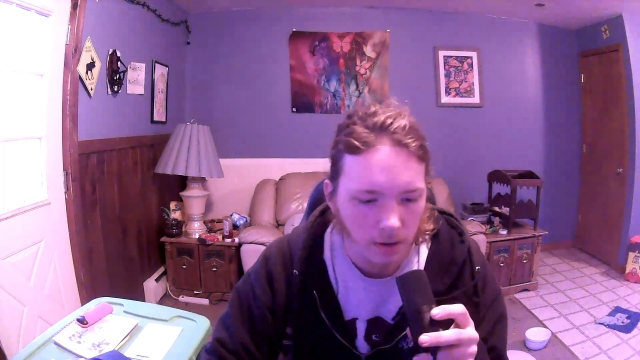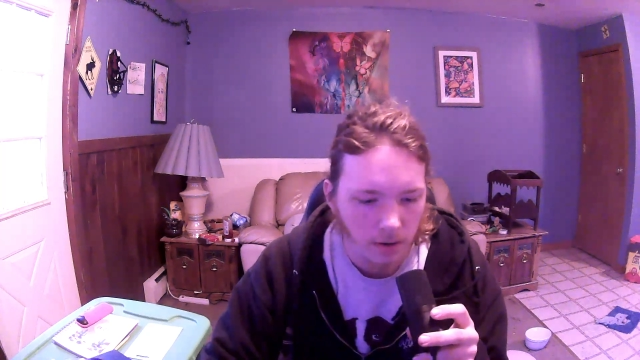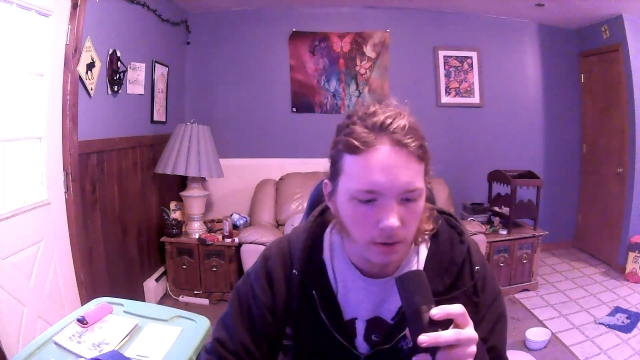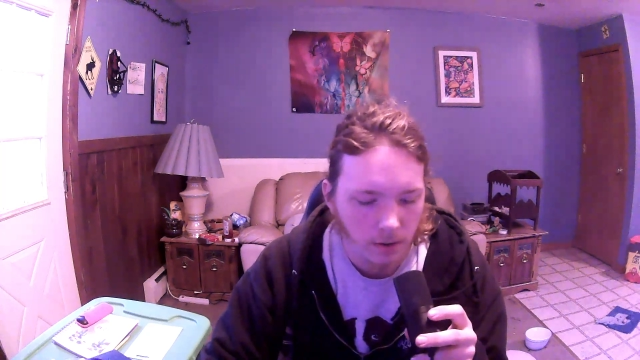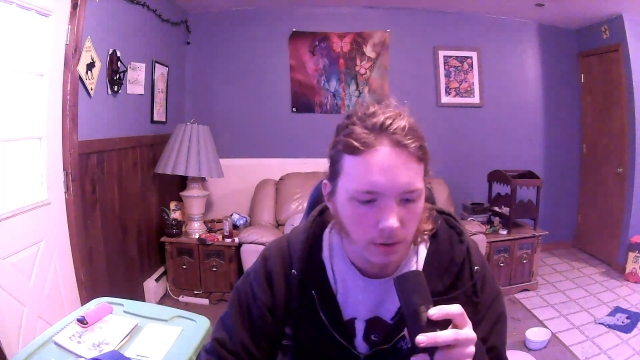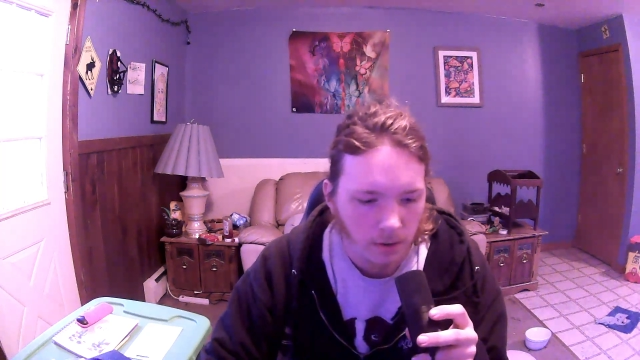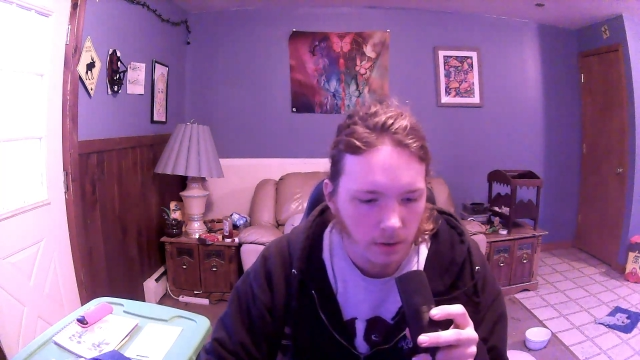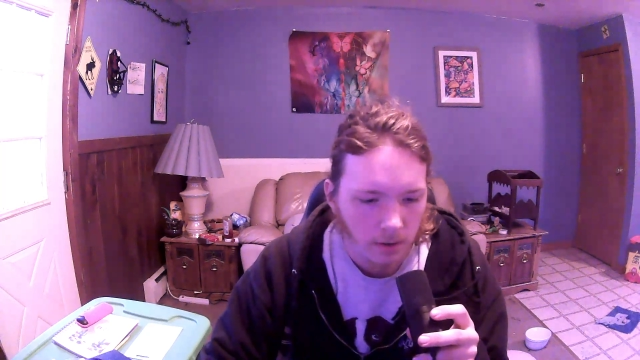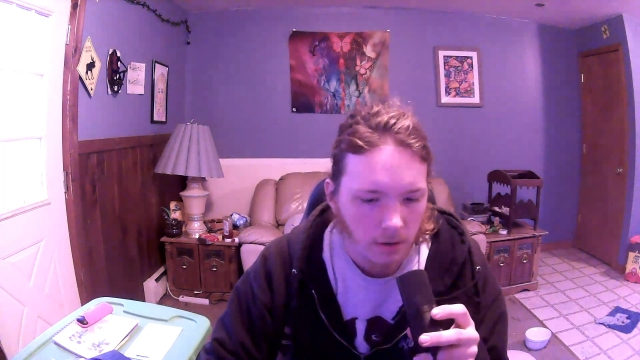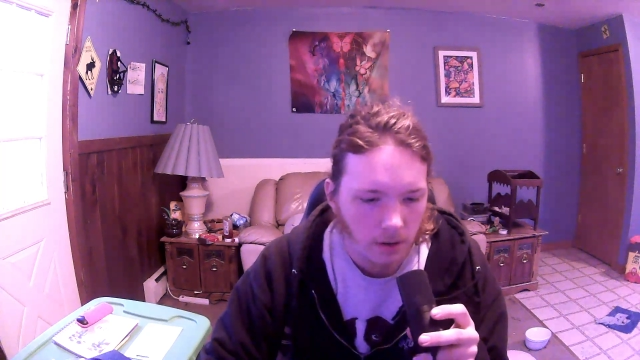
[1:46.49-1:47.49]
And
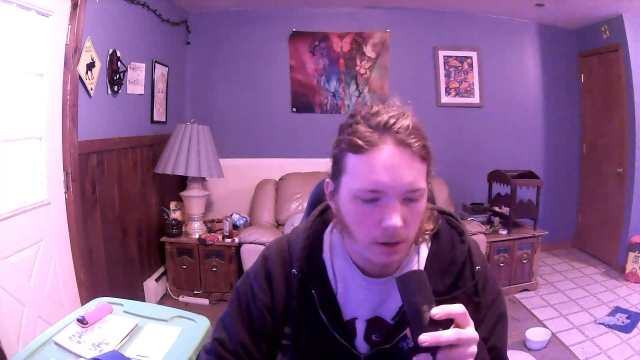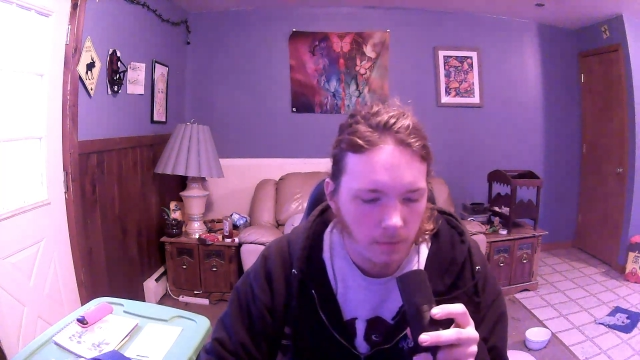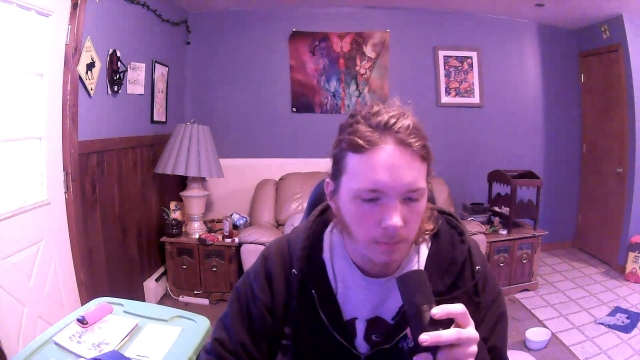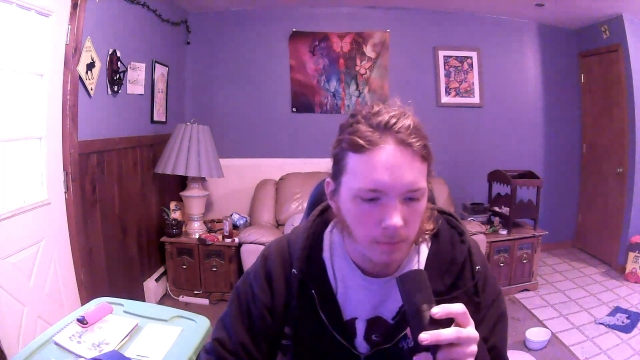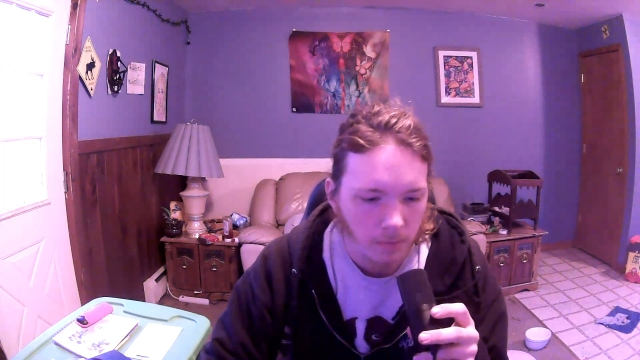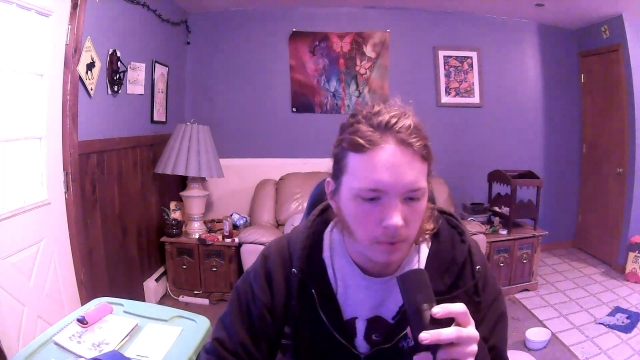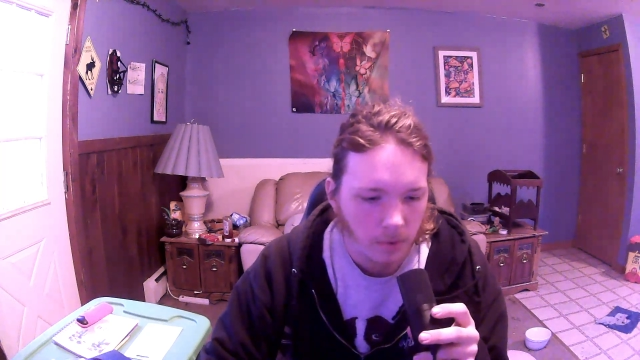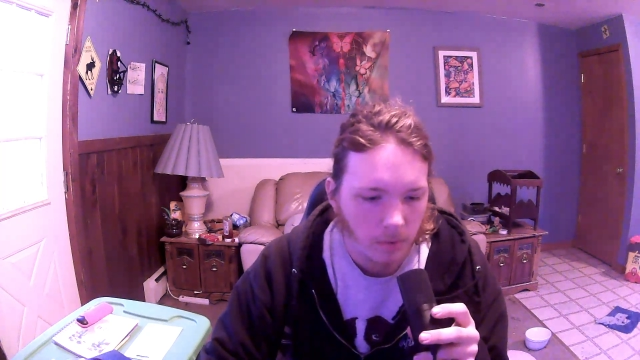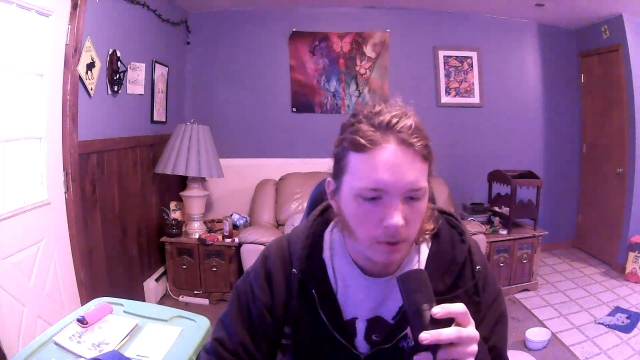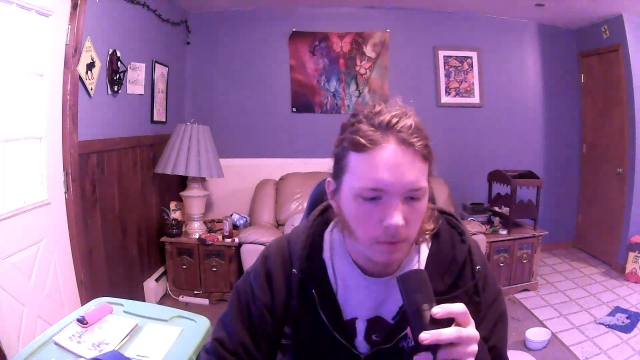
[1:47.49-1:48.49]
um
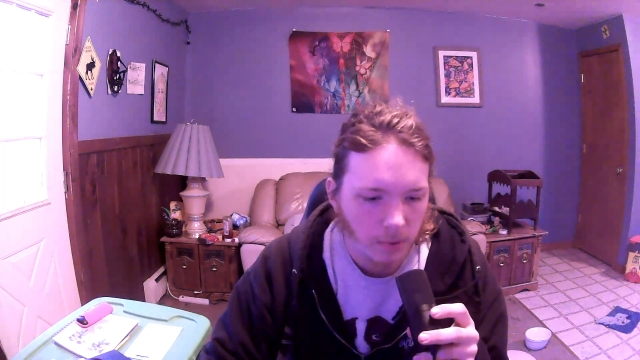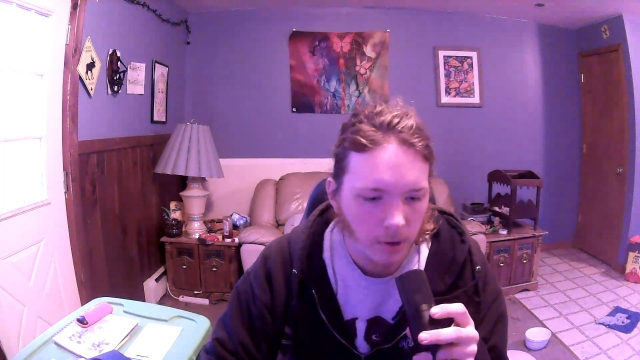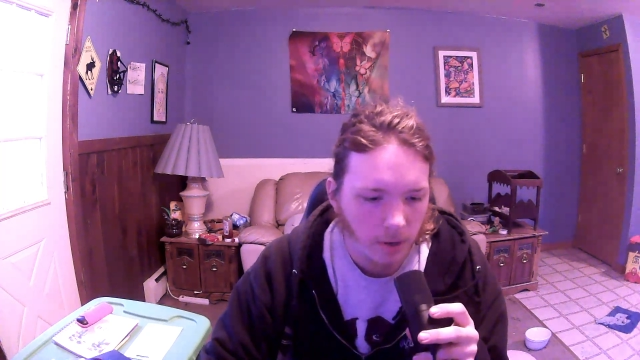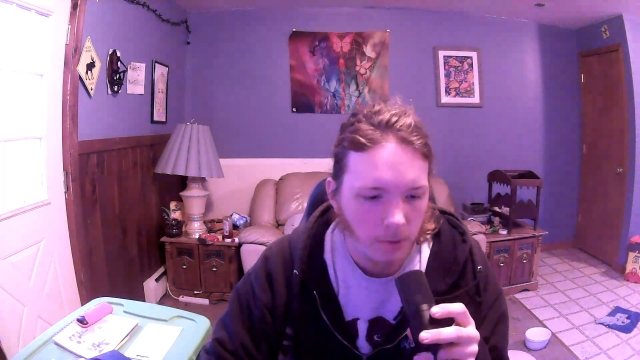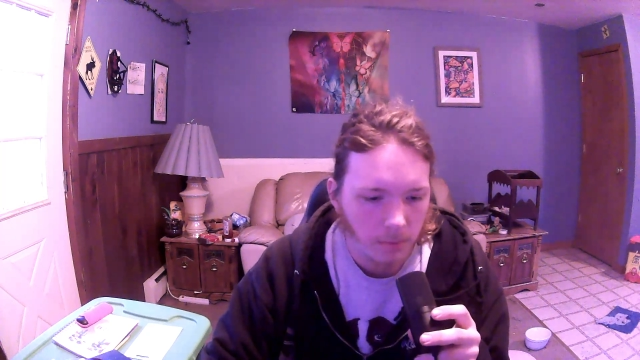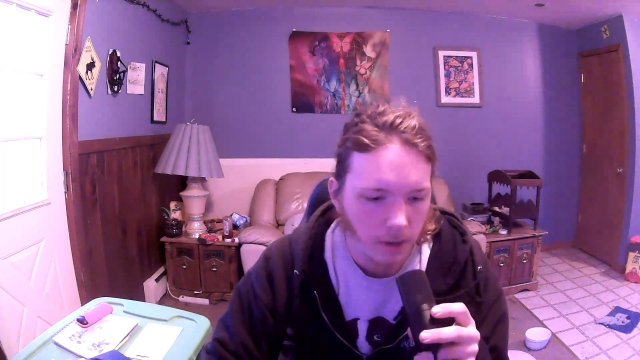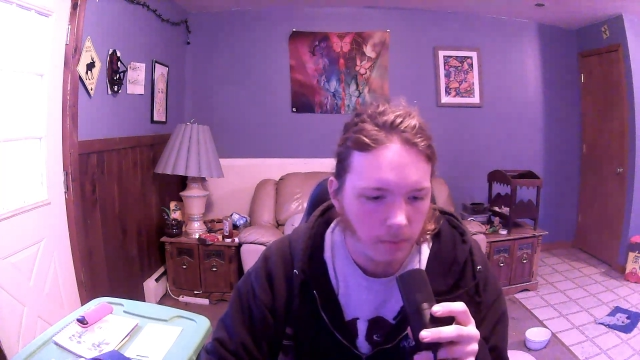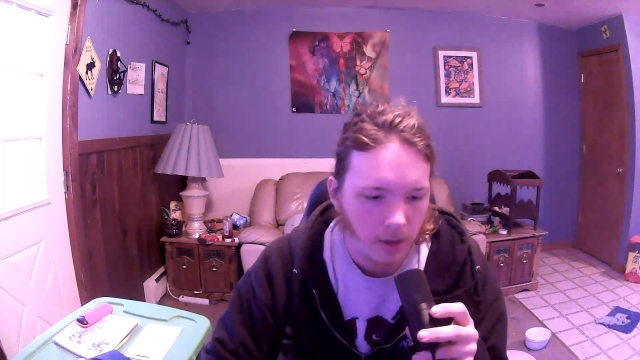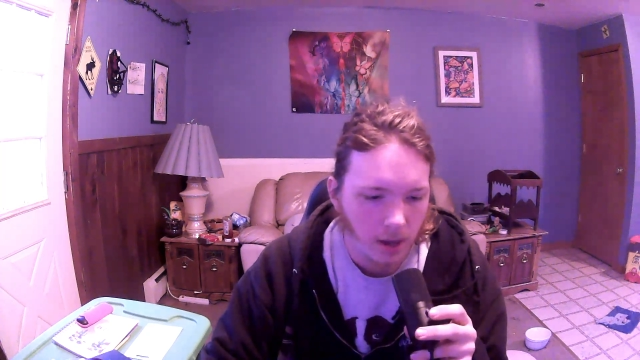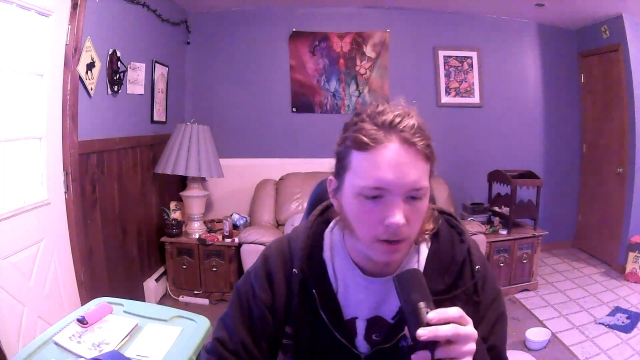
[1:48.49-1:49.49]
one problem
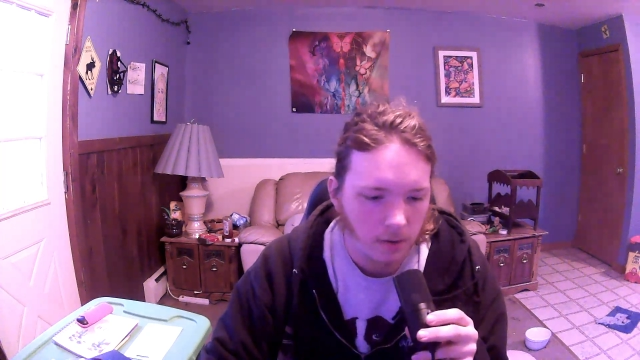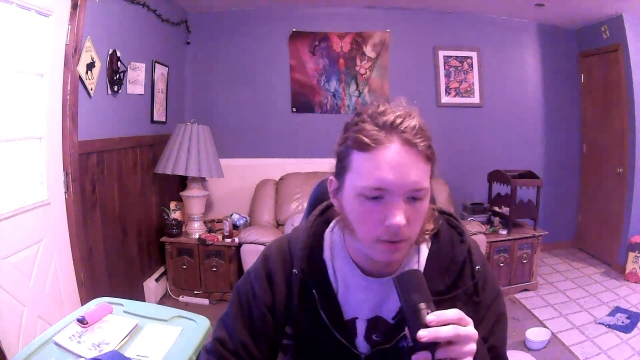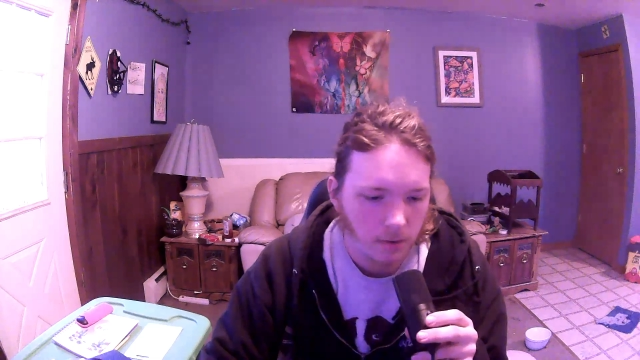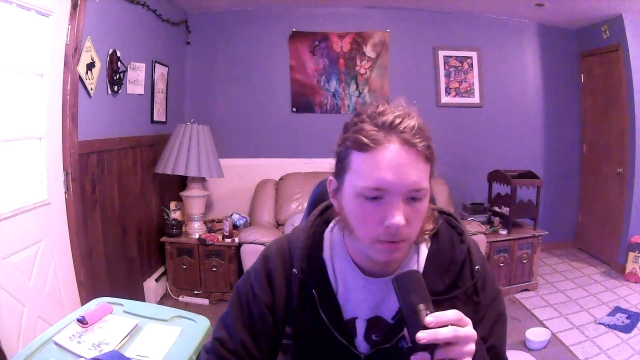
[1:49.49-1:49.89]
I've had